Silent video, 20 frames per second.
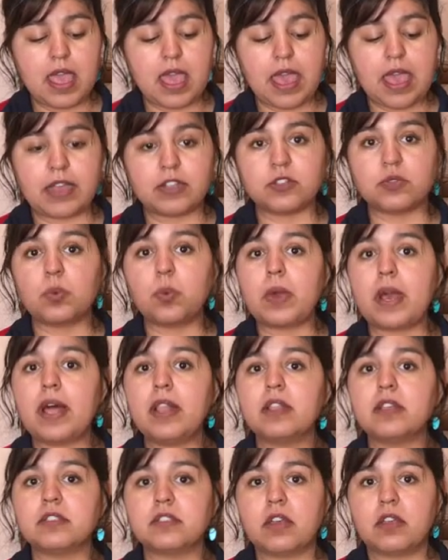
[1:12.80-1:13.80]
as well
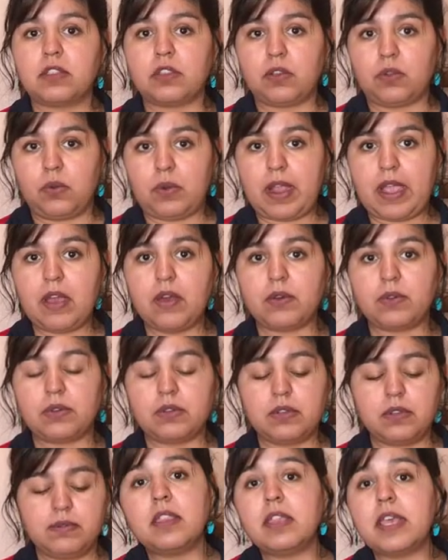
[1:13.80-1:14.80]
as on the ground.
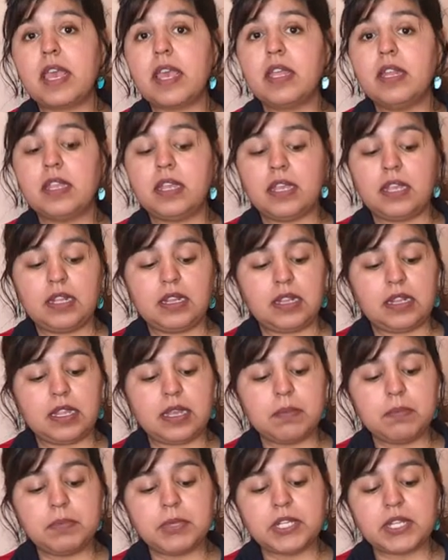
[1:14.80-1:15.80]
Then he
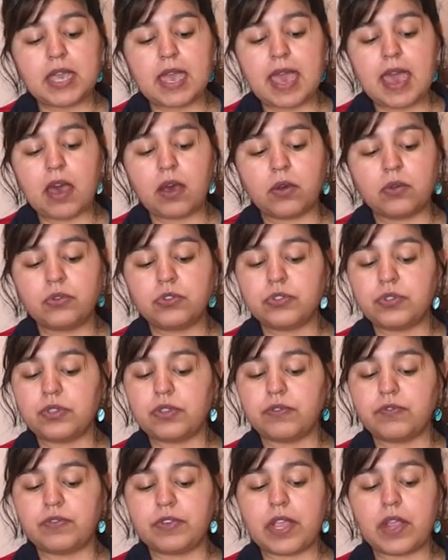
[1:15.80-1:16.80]
limped out to
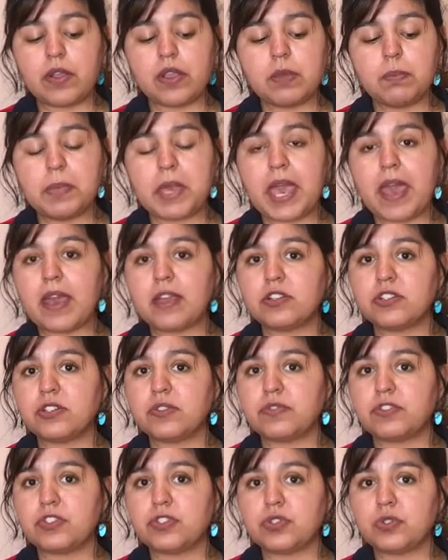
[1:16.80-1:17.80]
the very patch of
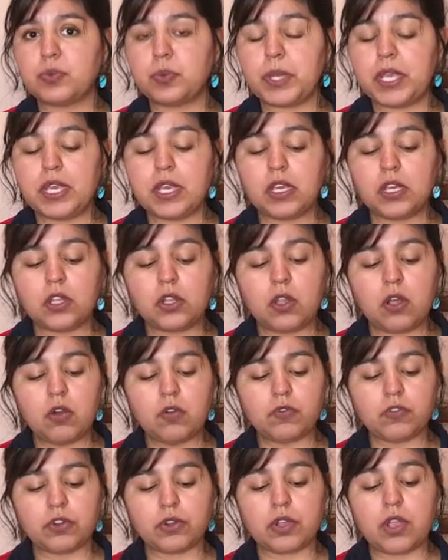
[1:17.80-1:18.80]
sweet
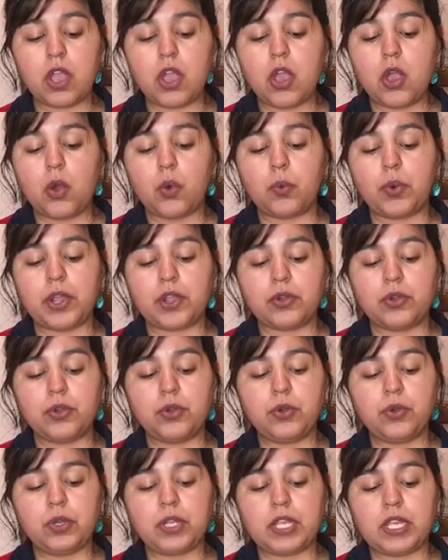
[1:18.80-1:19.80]
clover where
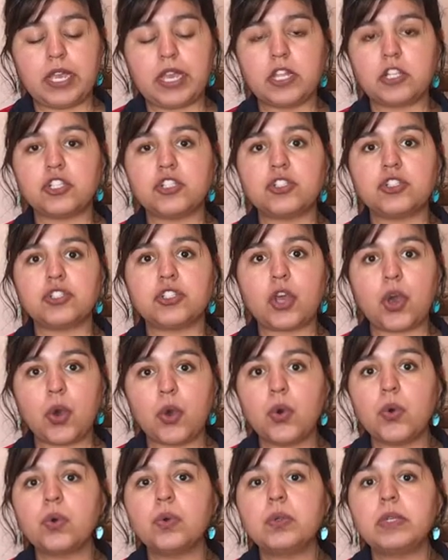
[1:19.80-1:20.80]
Hooty had
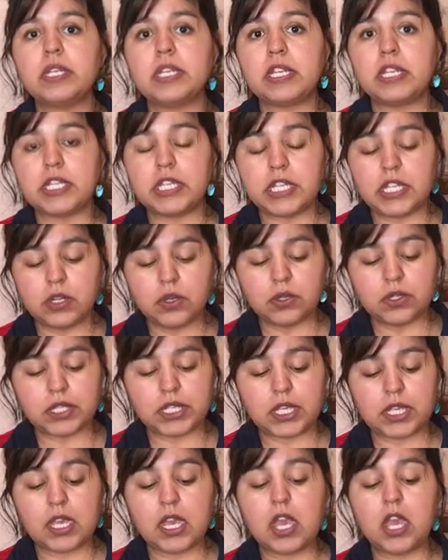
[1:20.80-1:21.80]
so
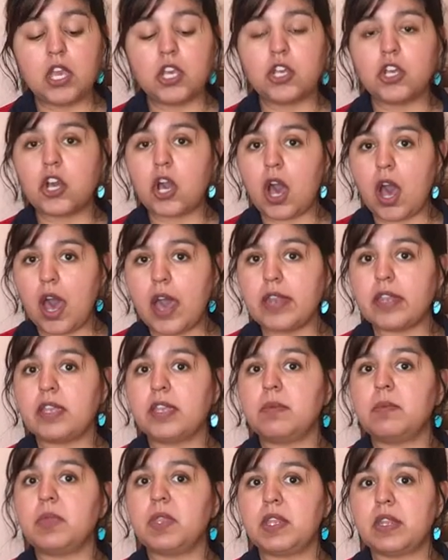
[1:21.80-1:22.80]
nearly caught
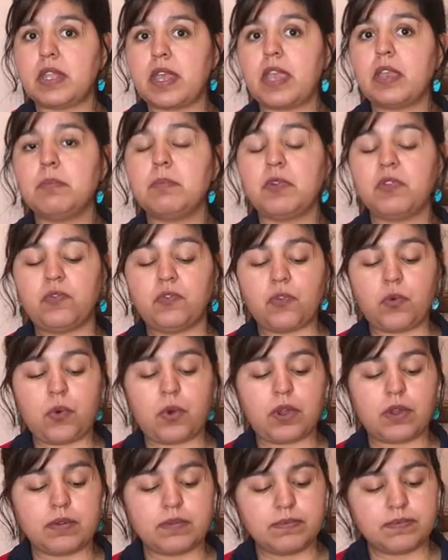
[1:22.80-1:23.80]
him the night
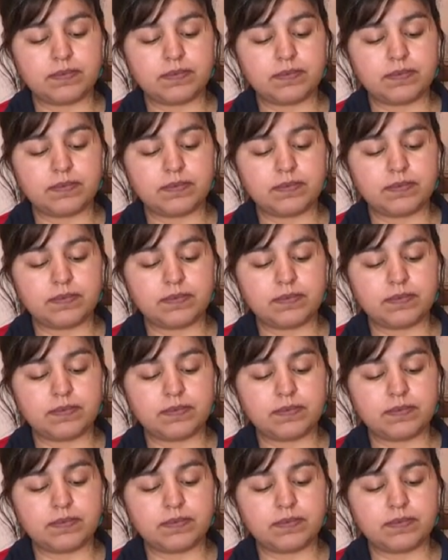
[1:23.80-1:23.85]
before.